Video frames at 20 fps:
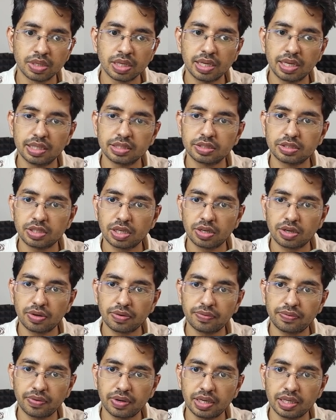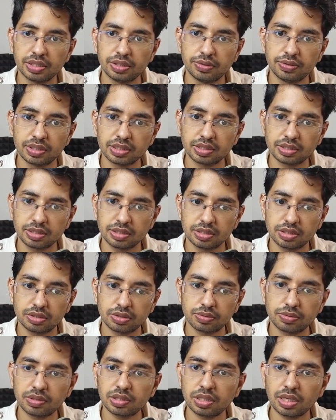instead of a US East
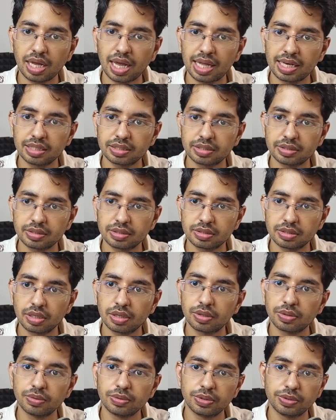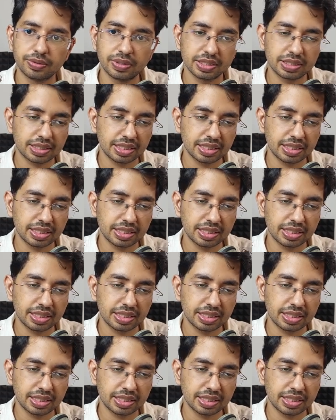1, I'll do US